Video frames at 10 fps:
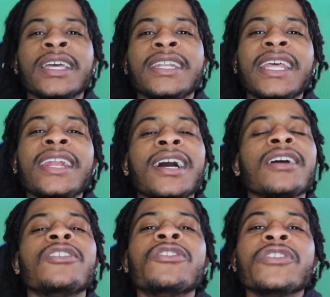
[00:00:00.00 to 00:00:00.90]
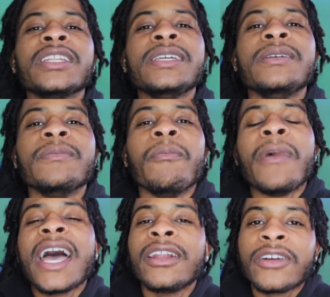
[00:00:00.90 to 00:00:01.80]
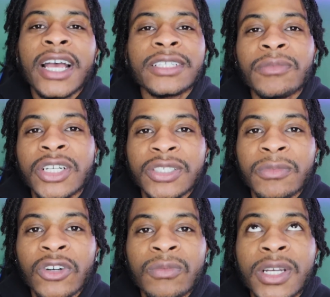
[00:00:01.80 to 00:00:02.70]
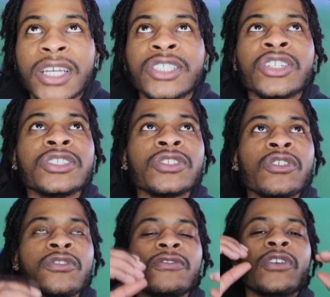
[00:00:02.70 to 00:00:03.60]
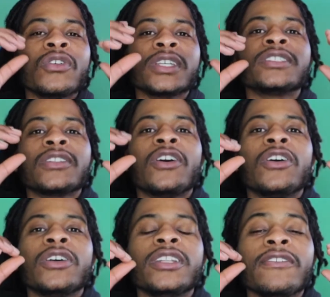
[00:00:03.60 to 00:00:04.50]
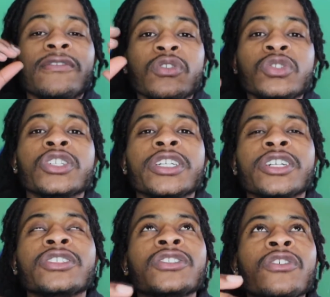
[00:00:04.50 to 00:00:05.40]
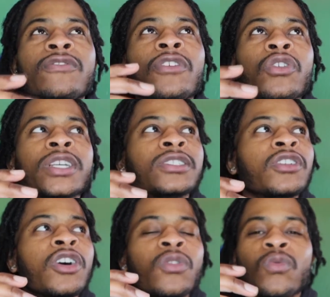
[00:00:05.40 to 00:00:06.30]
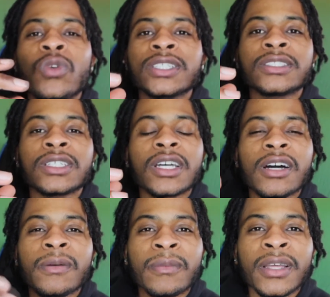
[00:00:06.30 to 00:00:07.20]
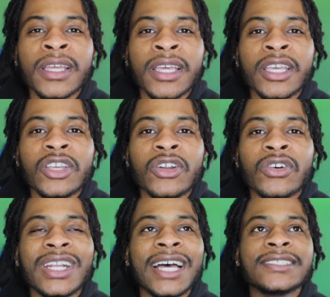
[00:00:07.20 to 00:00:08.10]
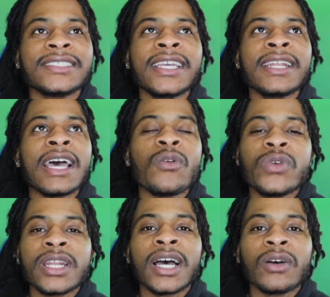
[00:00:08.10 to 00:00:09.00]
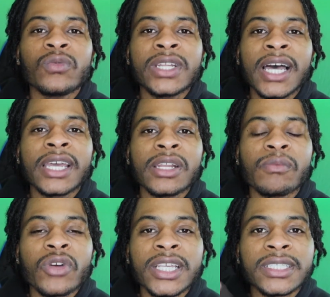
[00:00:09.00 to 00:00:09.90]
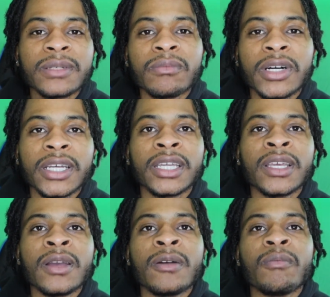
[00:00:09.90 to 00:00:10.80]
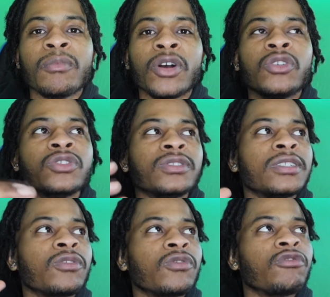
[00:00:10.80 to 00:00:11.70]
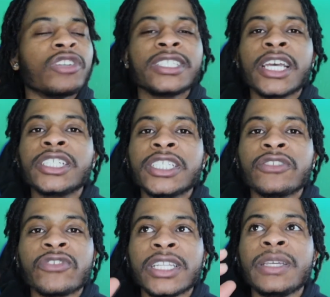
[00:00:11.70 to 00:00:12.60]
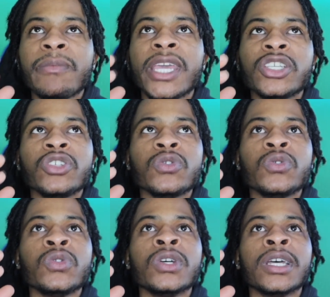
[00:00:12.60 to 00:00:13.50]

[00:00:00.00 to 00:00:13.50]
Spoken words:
they not going to really matter as much, bro, because you're so focused on the future. You're so focused on what's to come. You know, not saying that we're not in the present, but, bro, retention really makes you,